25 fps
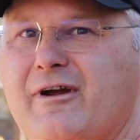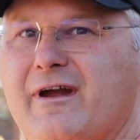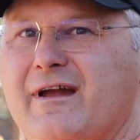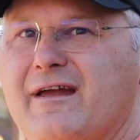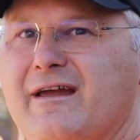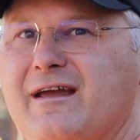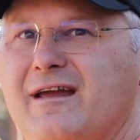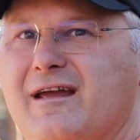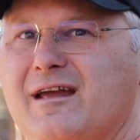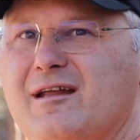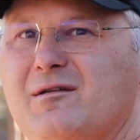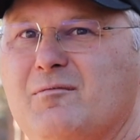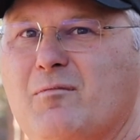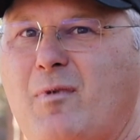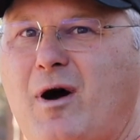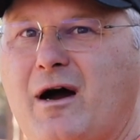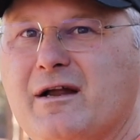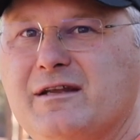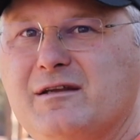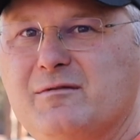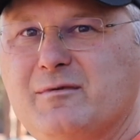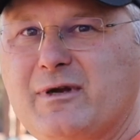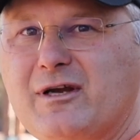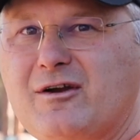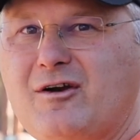in
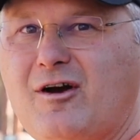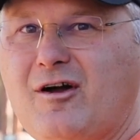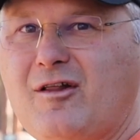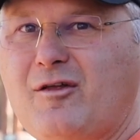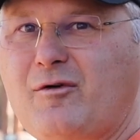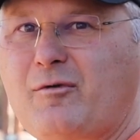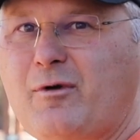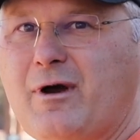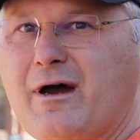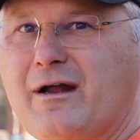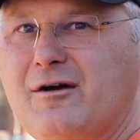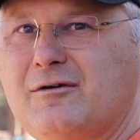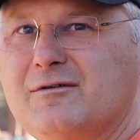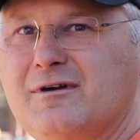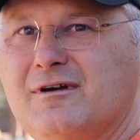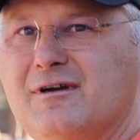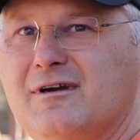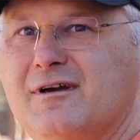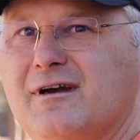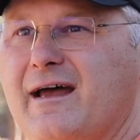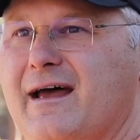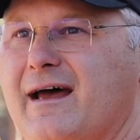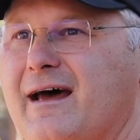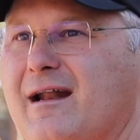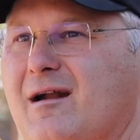Monument, Colorado
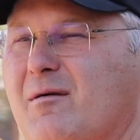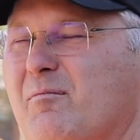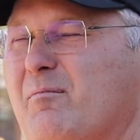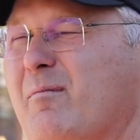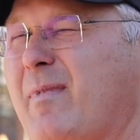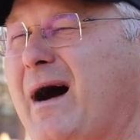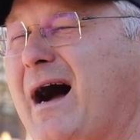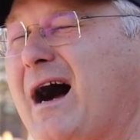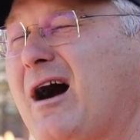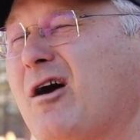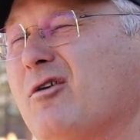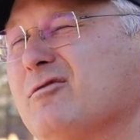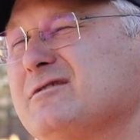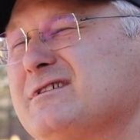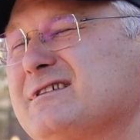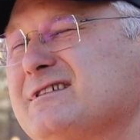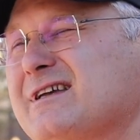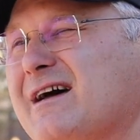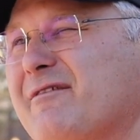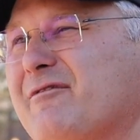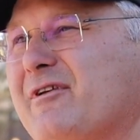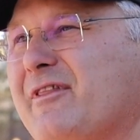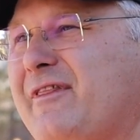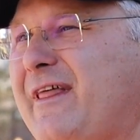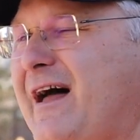at about
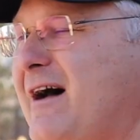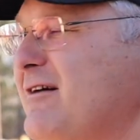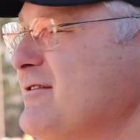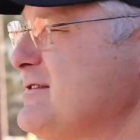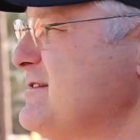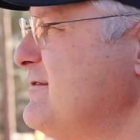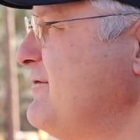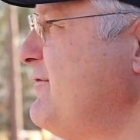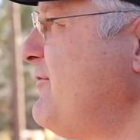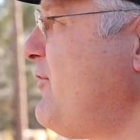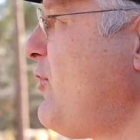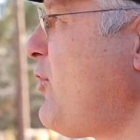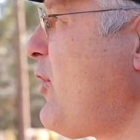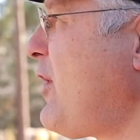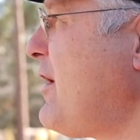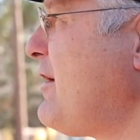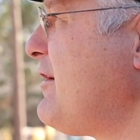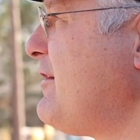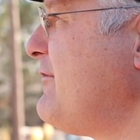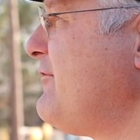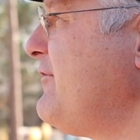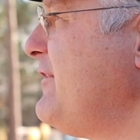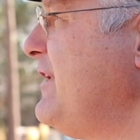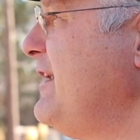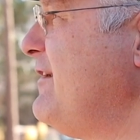
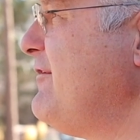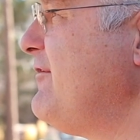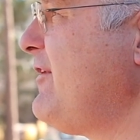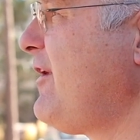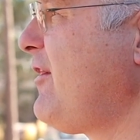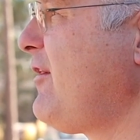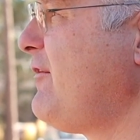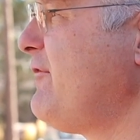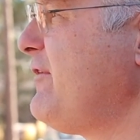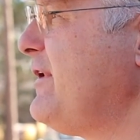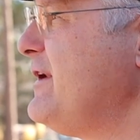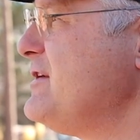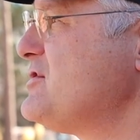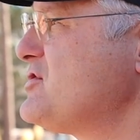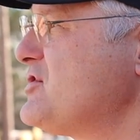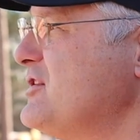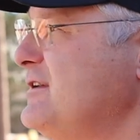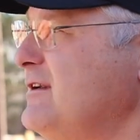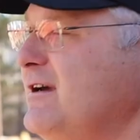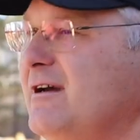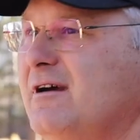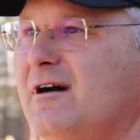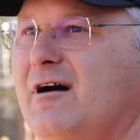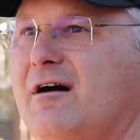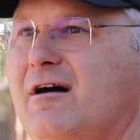7,400 feet of elevation
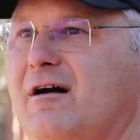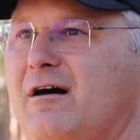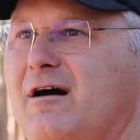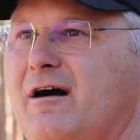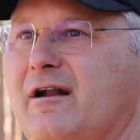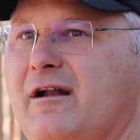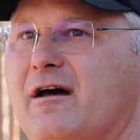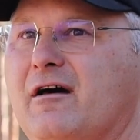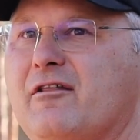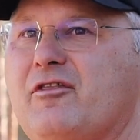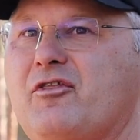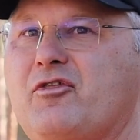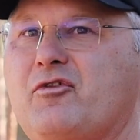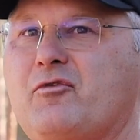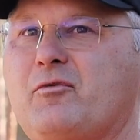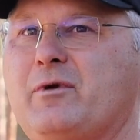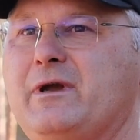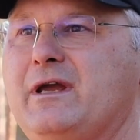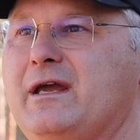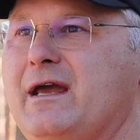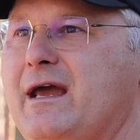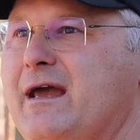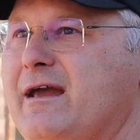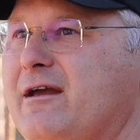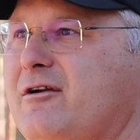on a
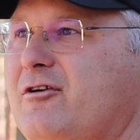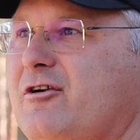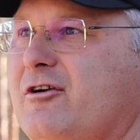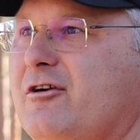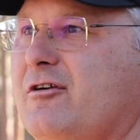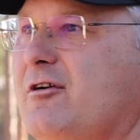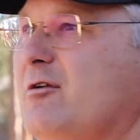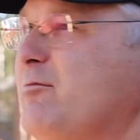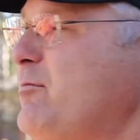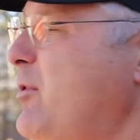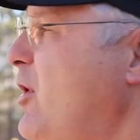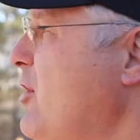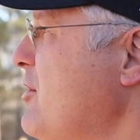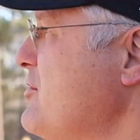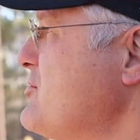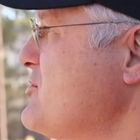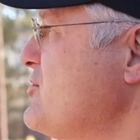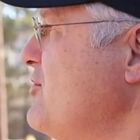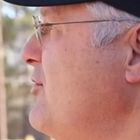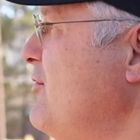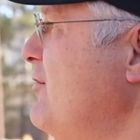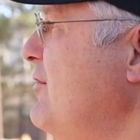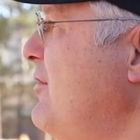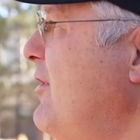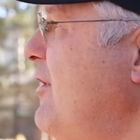three acre
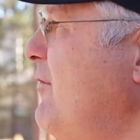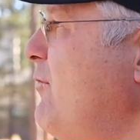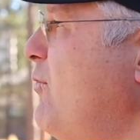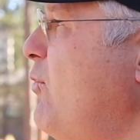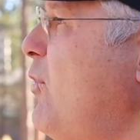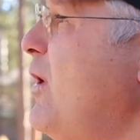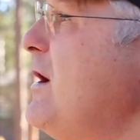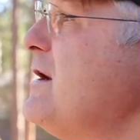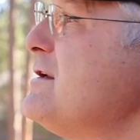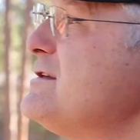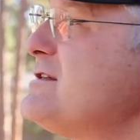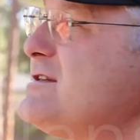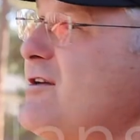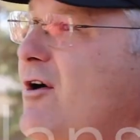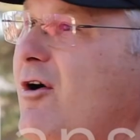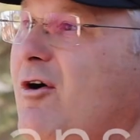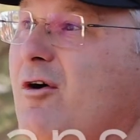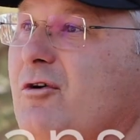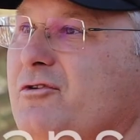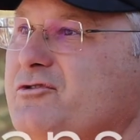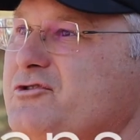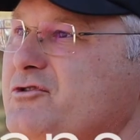parcel. Was all